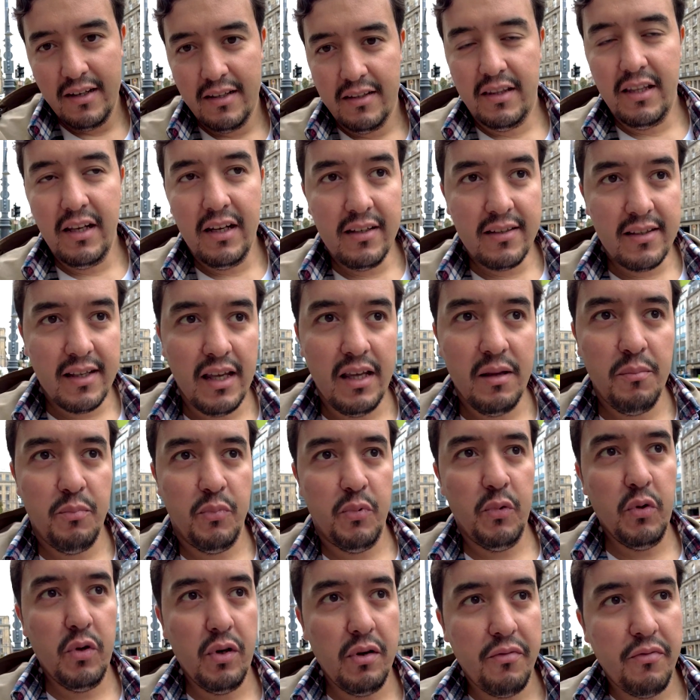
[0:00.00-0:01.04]
There is a
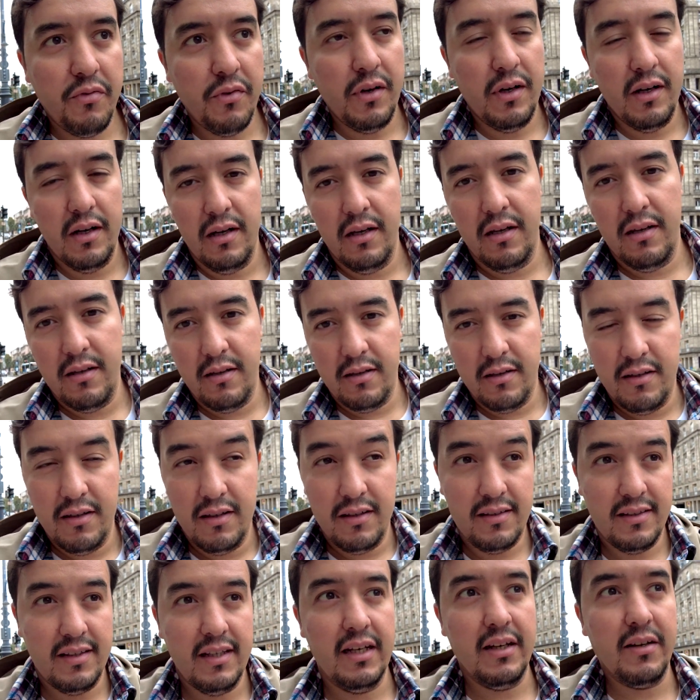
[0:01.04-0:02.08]
beautiful
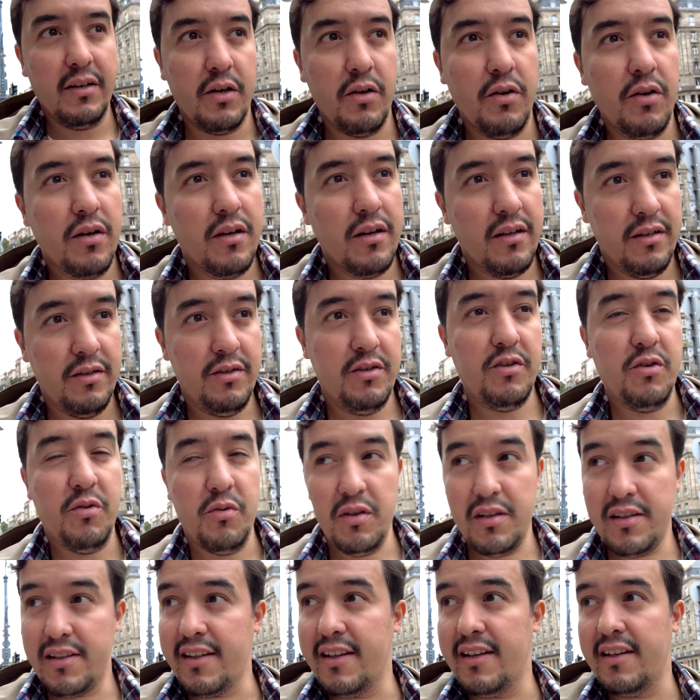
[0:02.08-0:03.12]
synagogue,
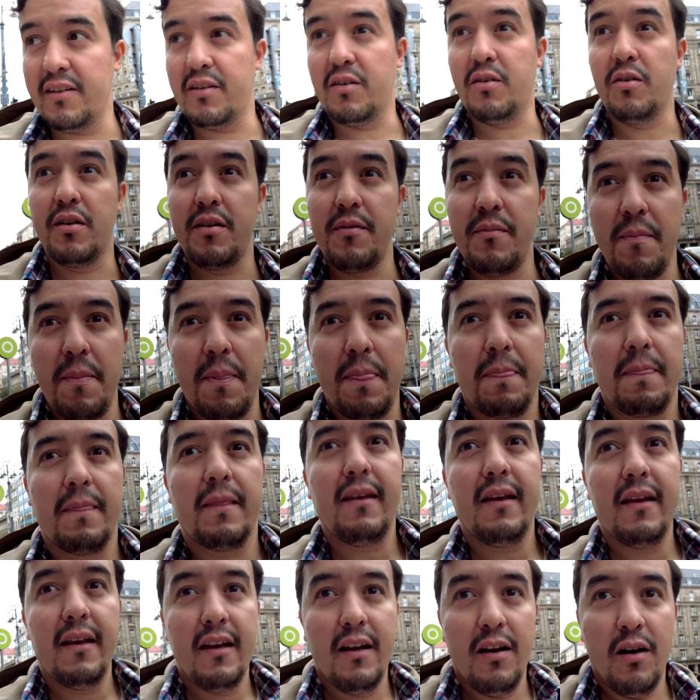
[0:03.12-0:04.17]
Jewish synagogue.
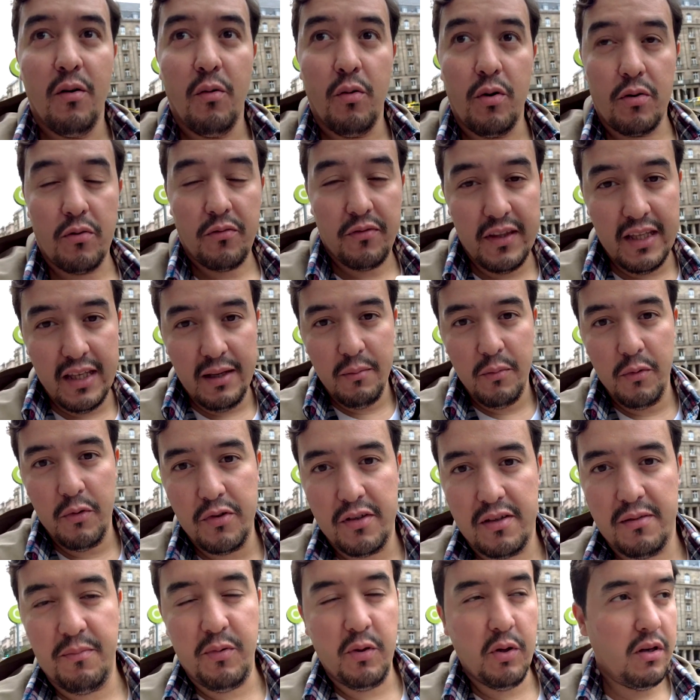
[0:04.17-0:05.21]
One of the
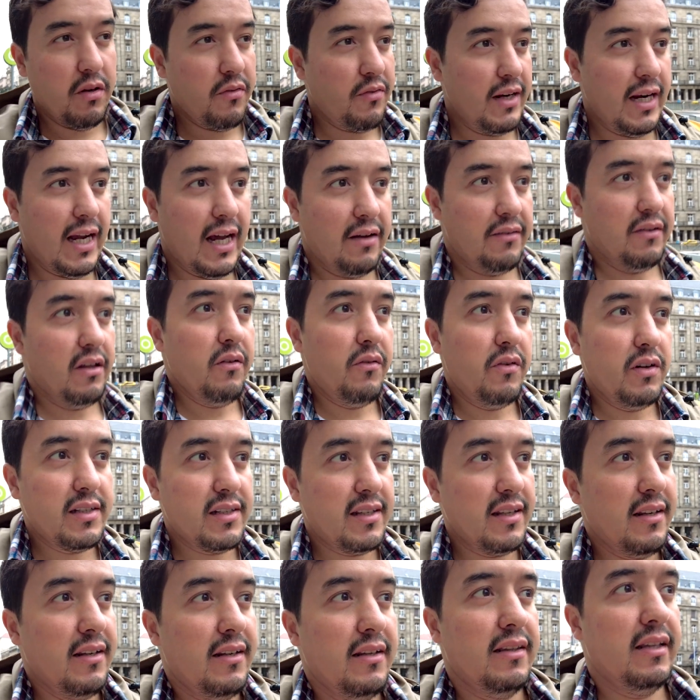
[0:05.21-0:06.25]
most beautiful I've ever
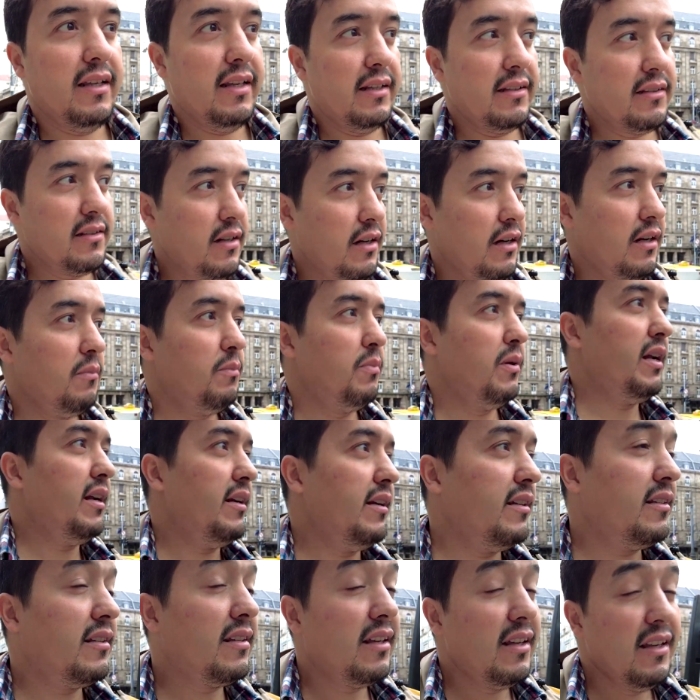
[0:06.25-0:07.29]
seen in the entire
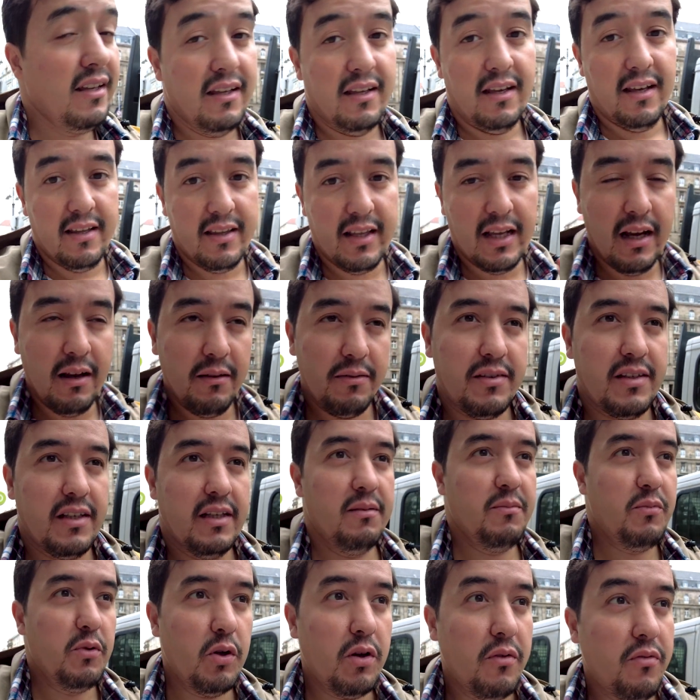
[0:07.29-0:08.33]
planet. And I've
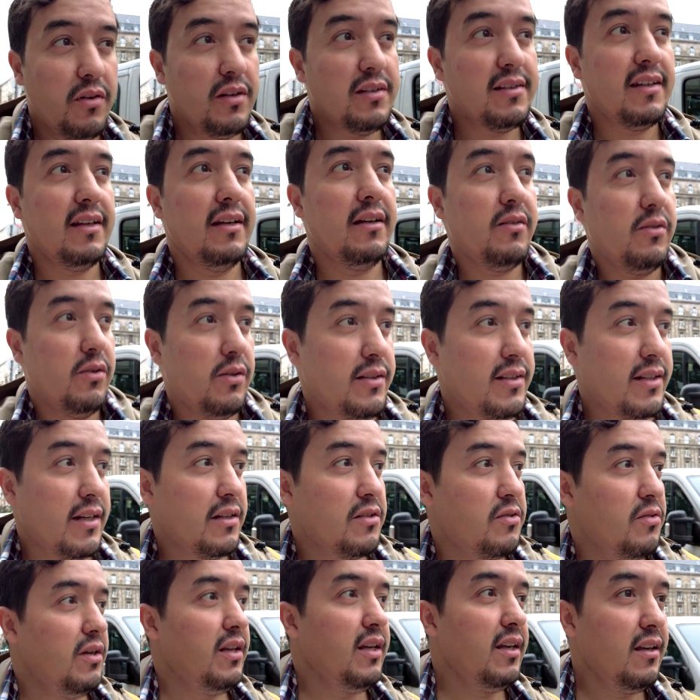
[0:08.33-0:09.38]
seen beautiful synagogues
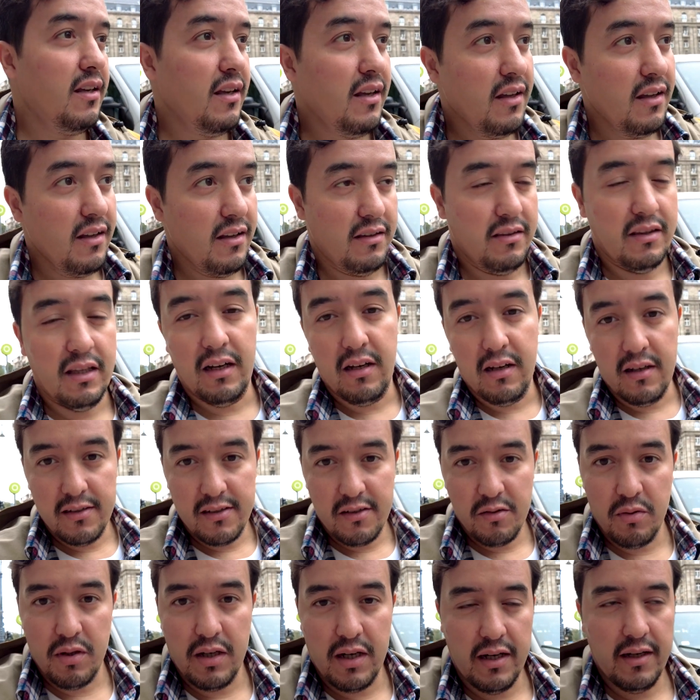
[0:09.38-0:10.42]
actually. The
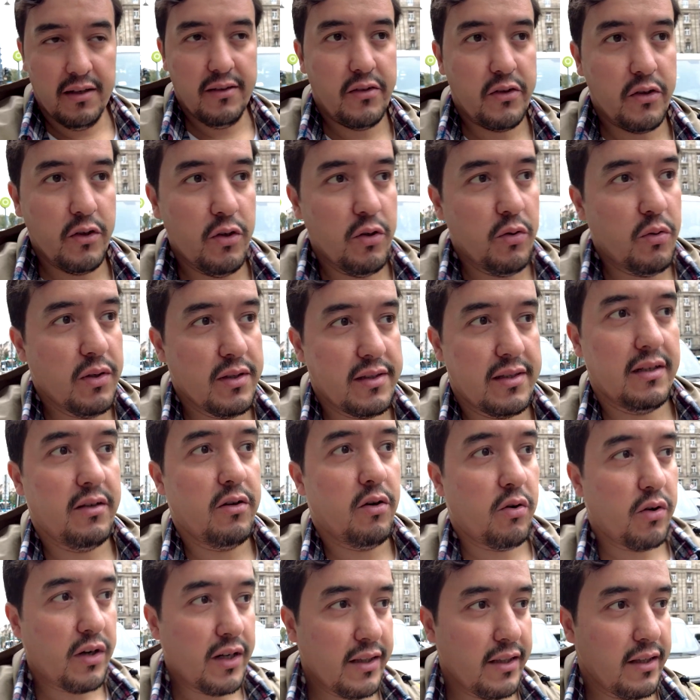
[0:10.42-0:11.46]
last one I saw was in
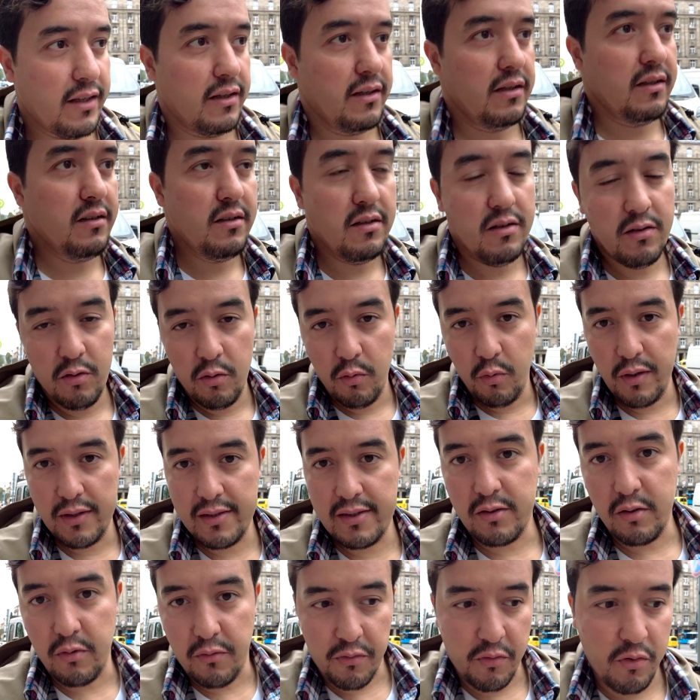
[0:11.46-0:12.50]
Oradea,
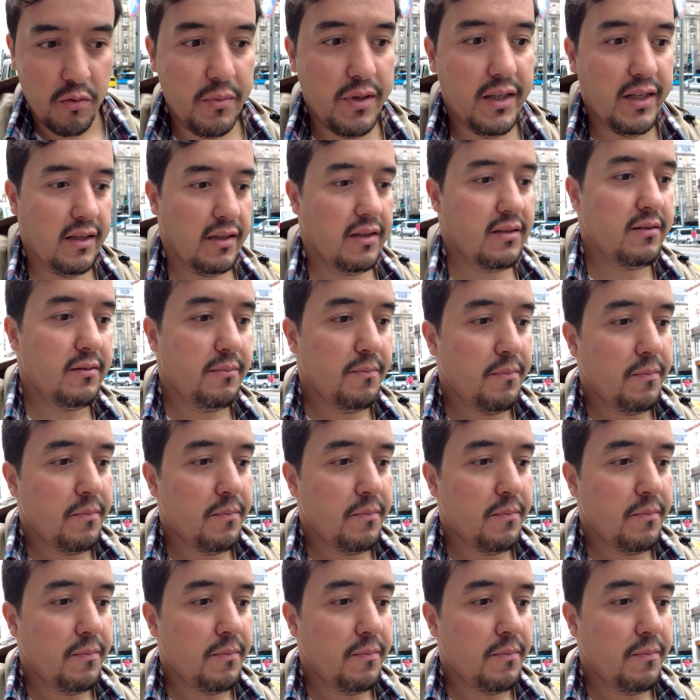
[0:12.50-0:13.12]
west of Romania.